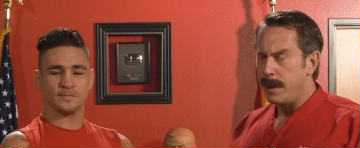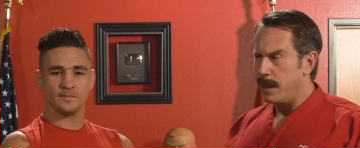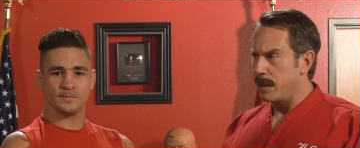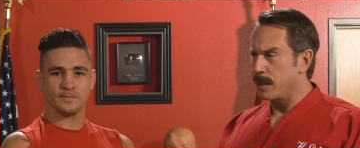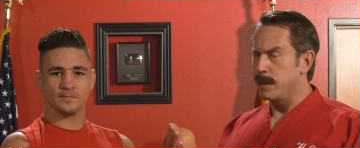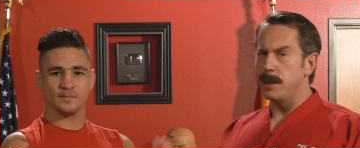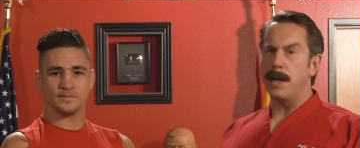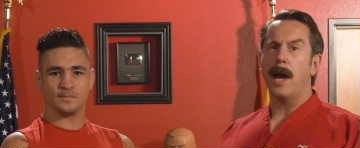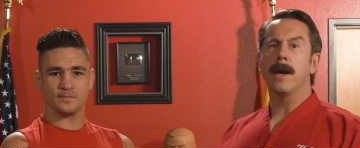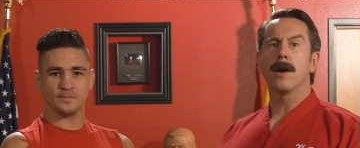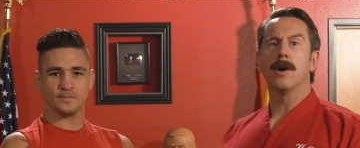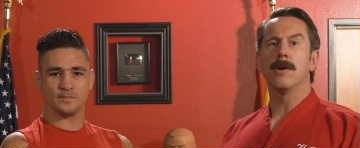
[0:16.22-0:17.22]
Speaker 1: is
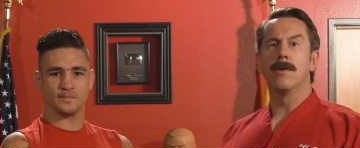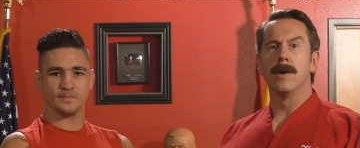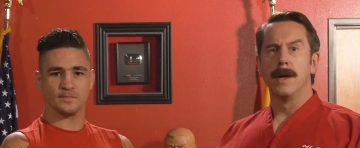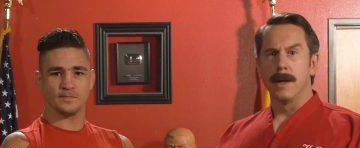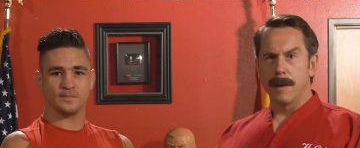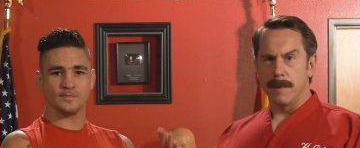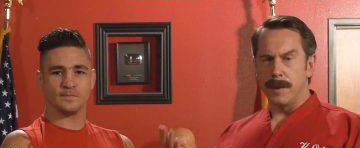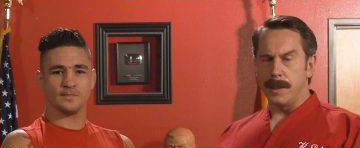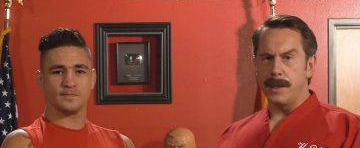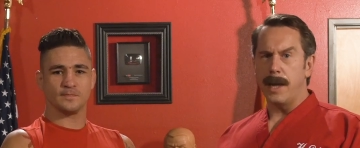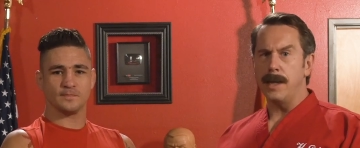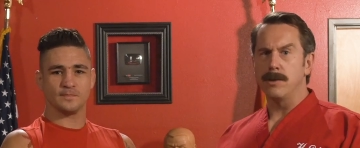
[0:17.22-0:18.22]
Diego, the
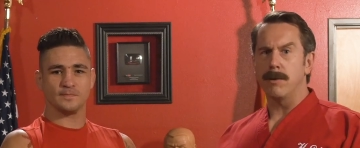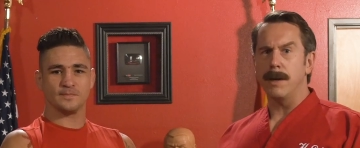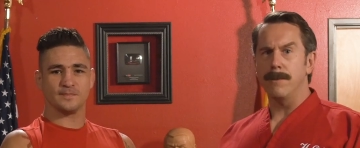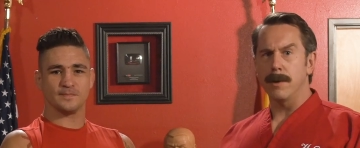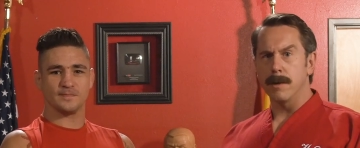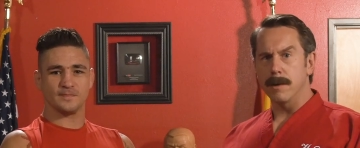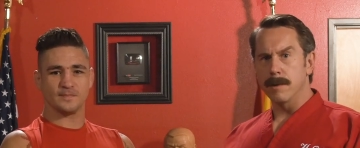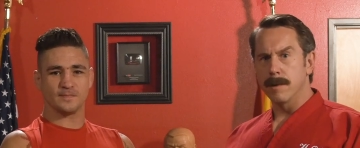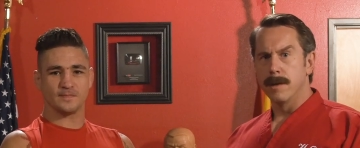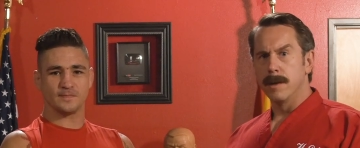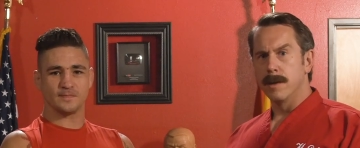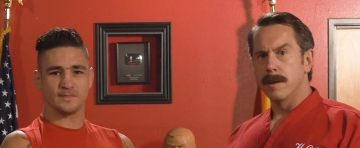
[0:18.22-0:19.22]
Daydreamer
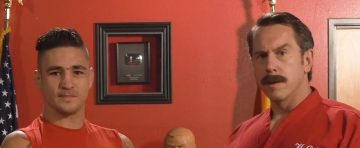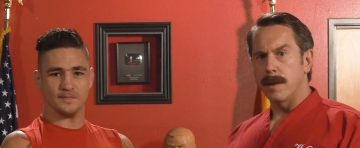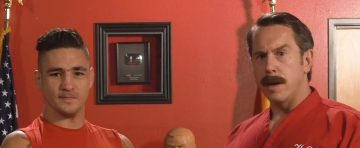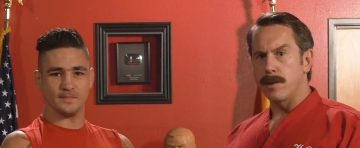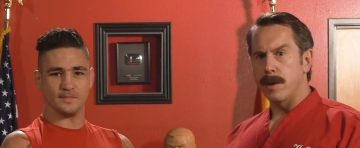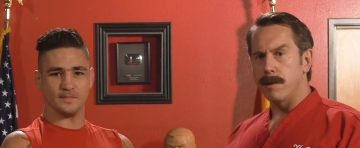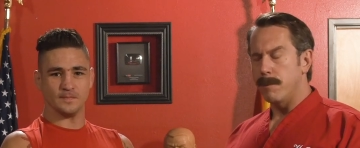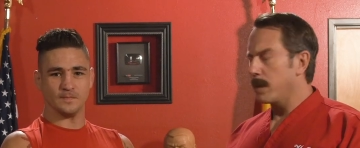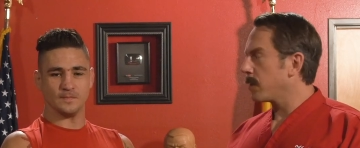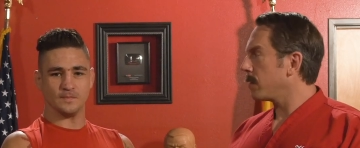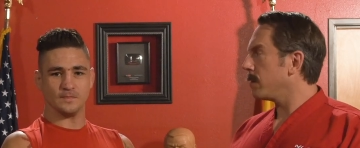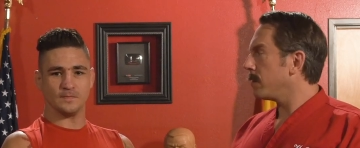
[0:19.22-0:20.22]
Sanchez. What is it?